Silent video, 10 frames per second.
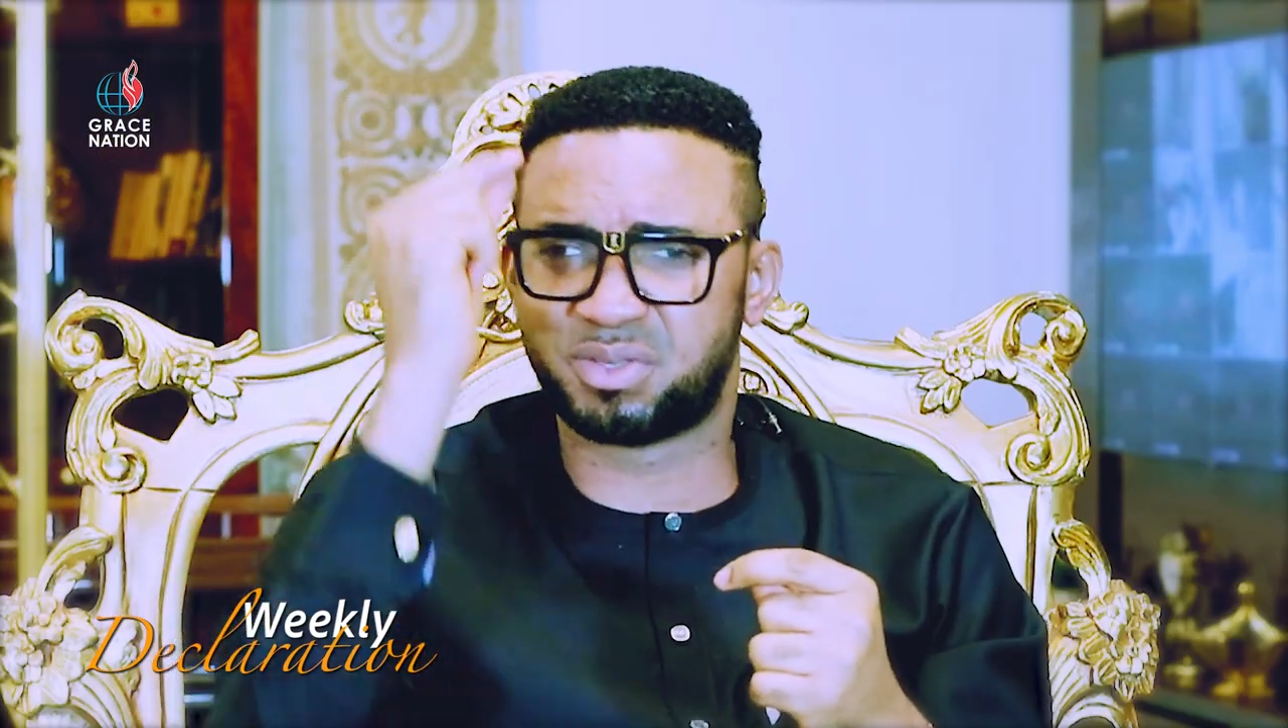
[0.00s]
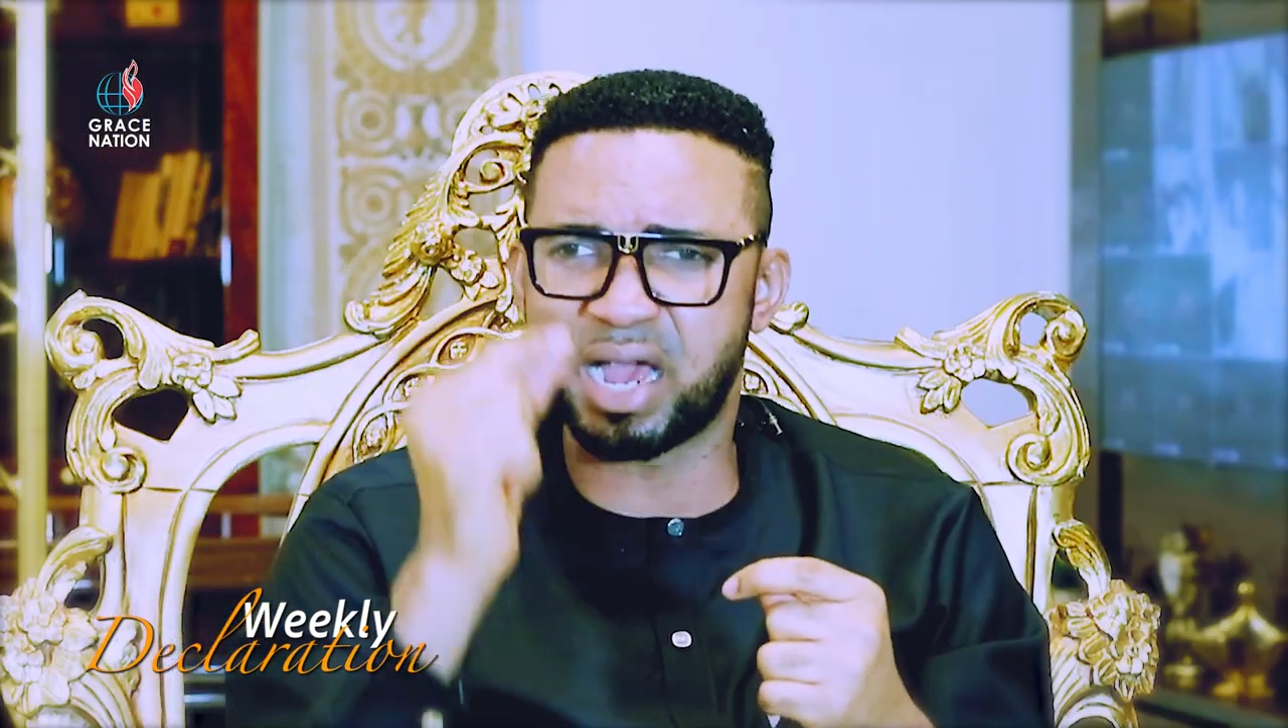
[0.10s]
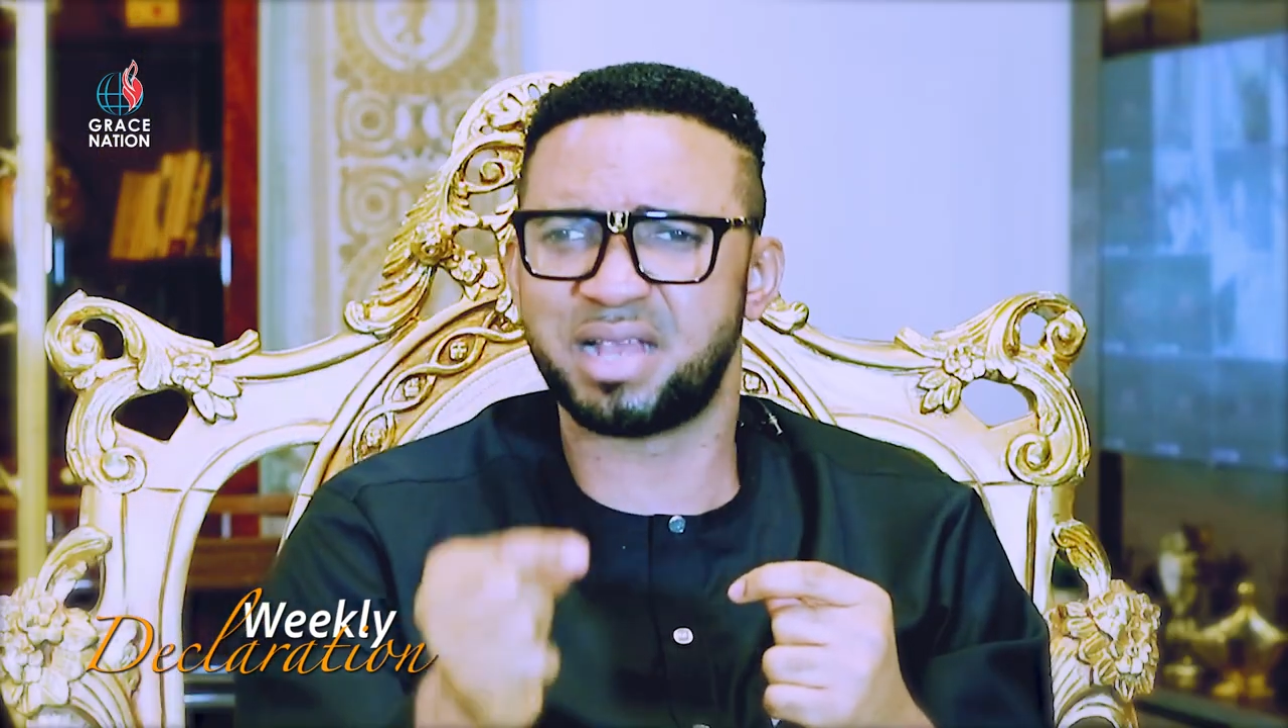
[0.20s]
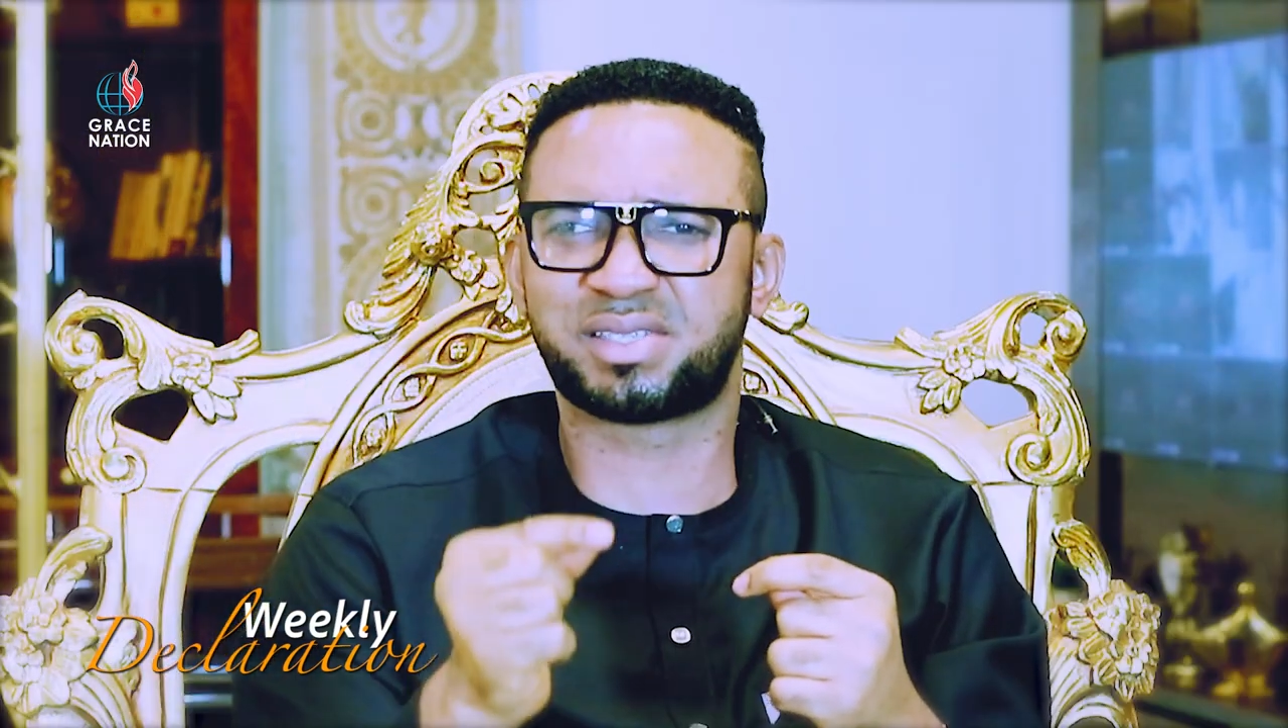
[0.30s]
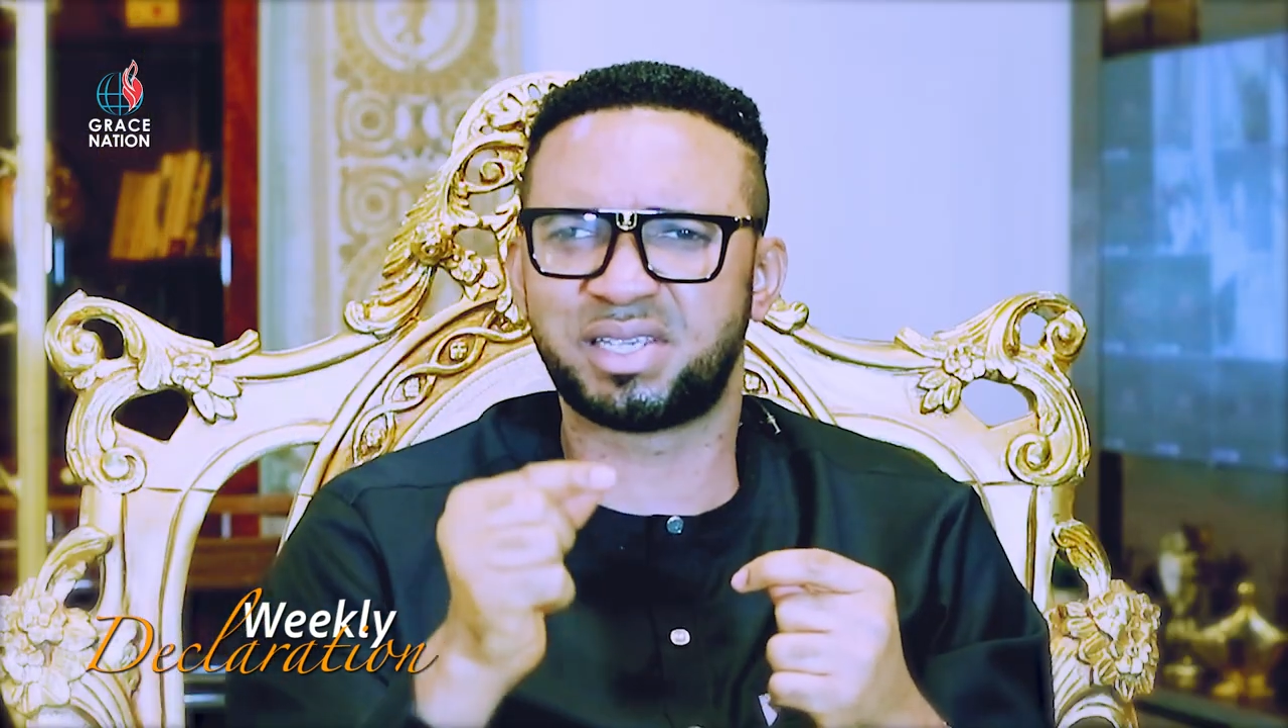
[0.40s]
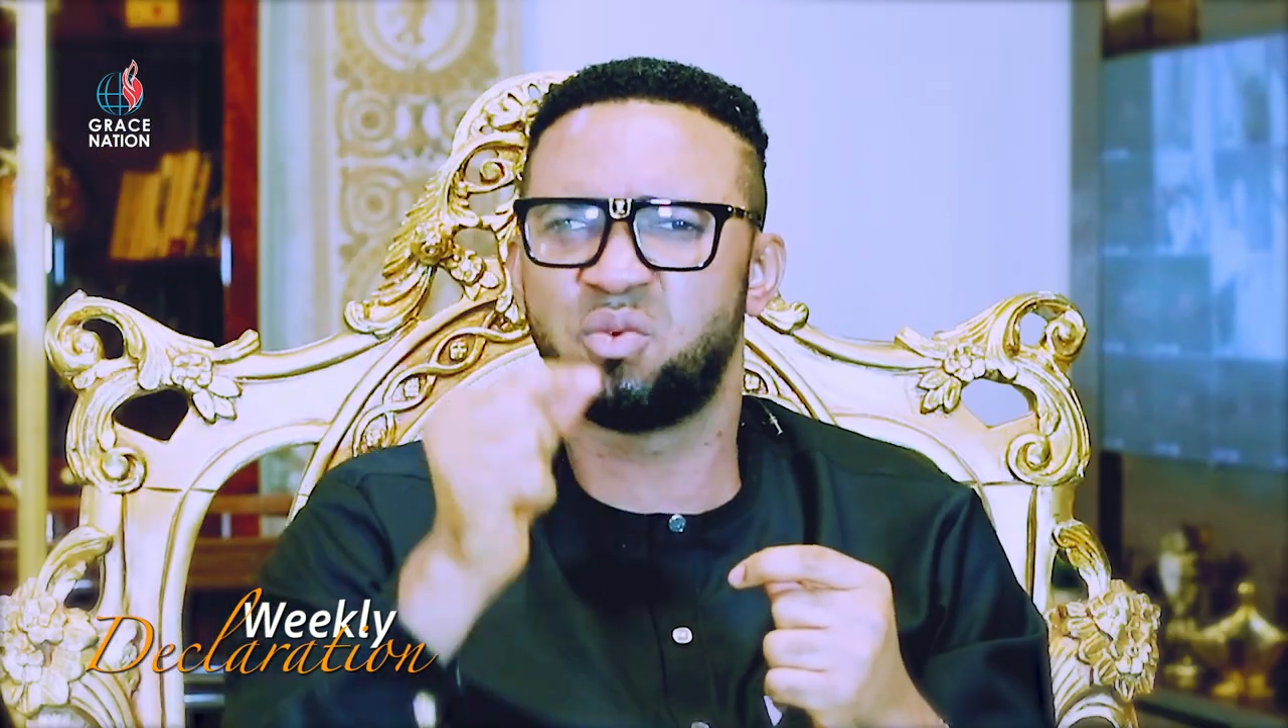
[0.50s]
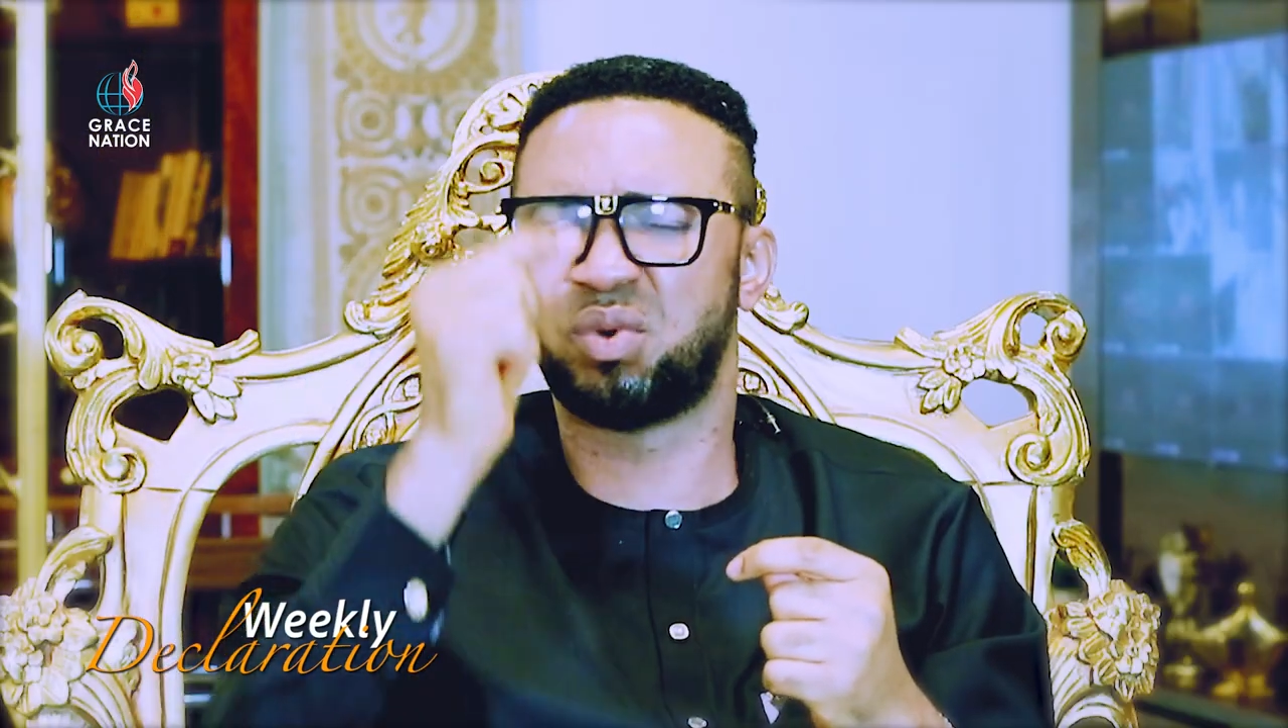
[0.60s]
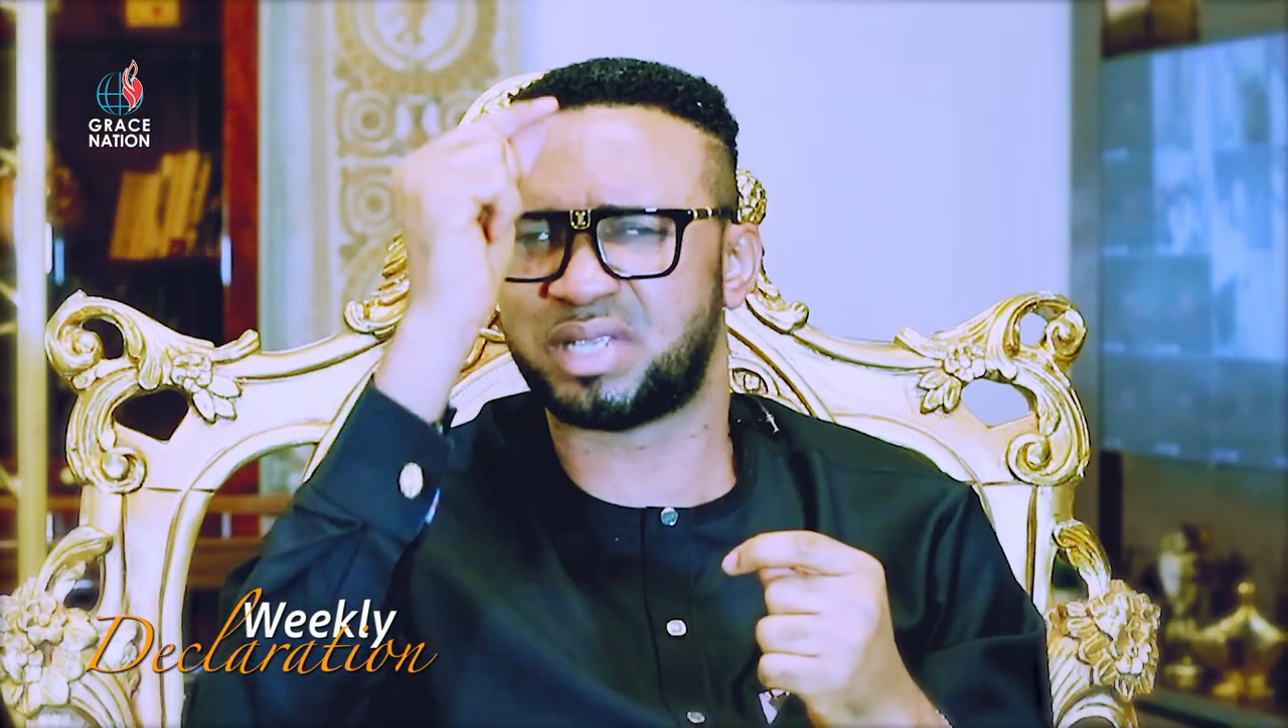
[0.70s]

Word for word: dancing